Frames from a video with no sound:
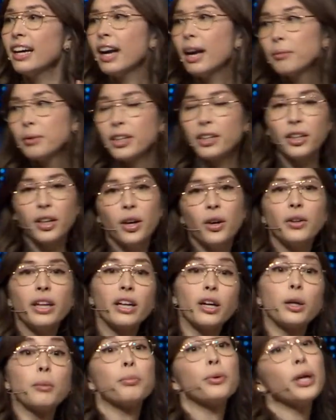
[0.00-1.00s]
I'm going to go
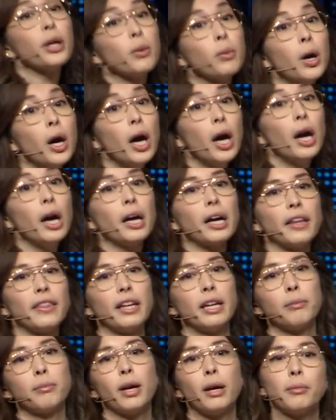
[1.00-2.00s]
on a prayer walk, and
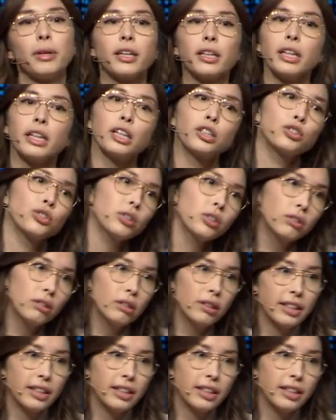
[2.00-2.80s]
then I'm probably going to journal,